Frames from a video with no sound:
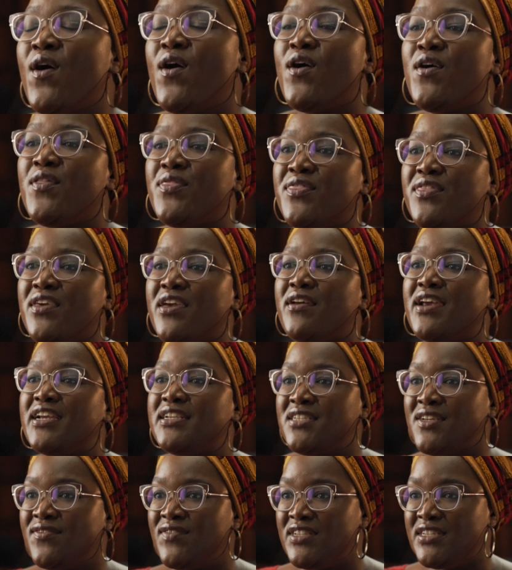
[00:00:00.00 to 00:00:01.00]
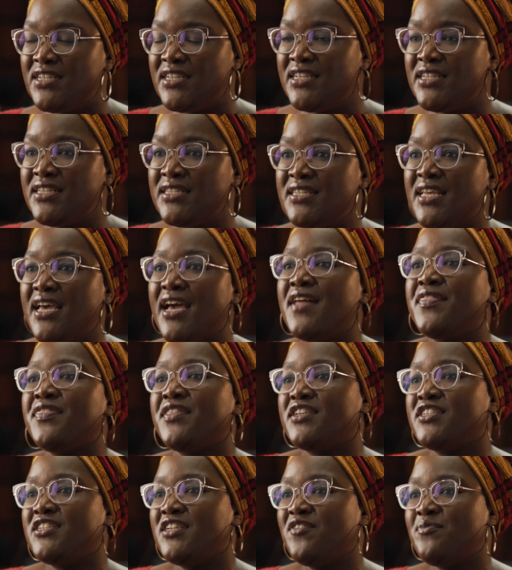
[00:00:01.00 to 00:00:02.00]
on their activities and the
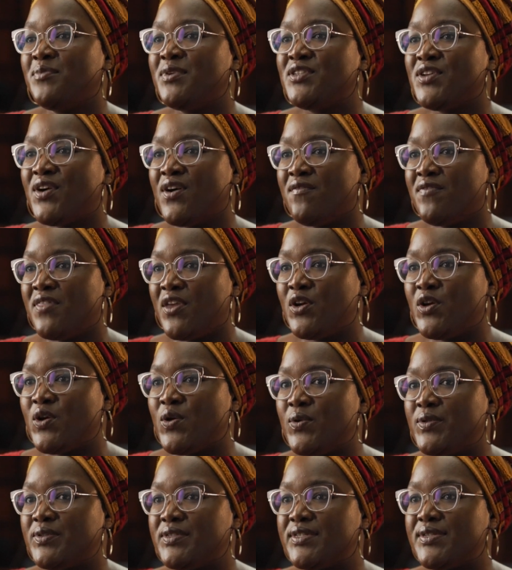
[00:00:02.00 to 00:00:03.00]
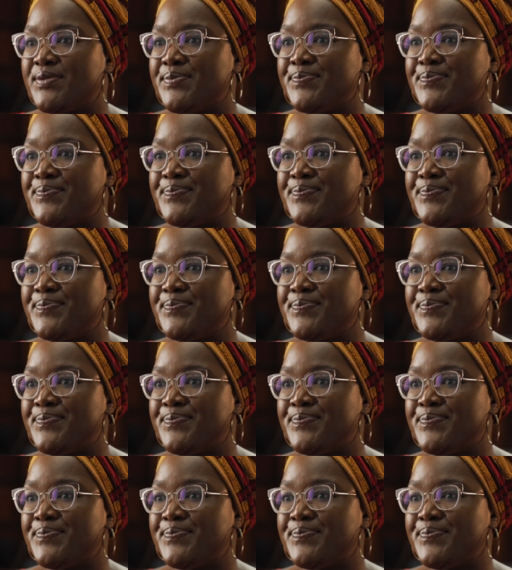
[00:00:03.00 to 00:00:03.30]
achievement of their goals.